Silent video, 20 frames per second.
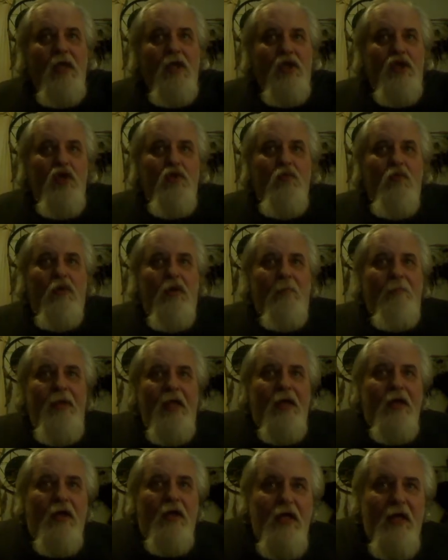you want a
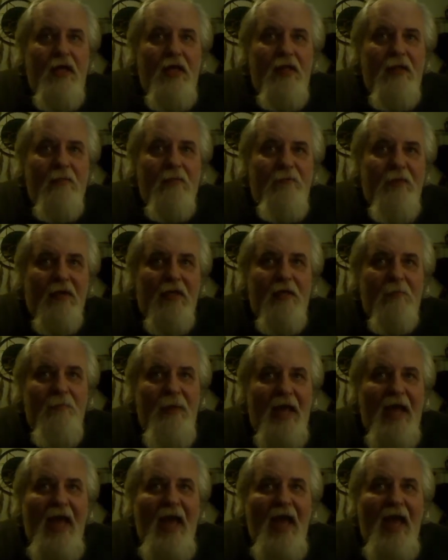bigger cut of the fucking
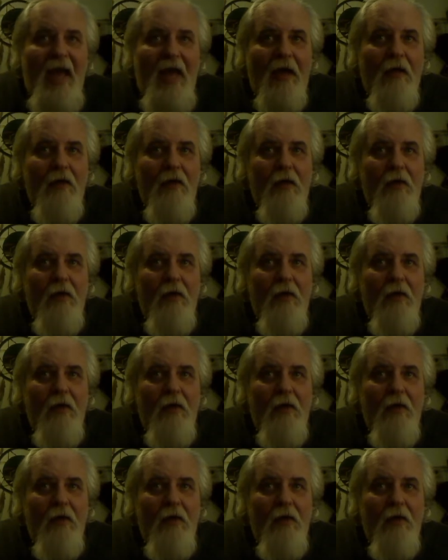pie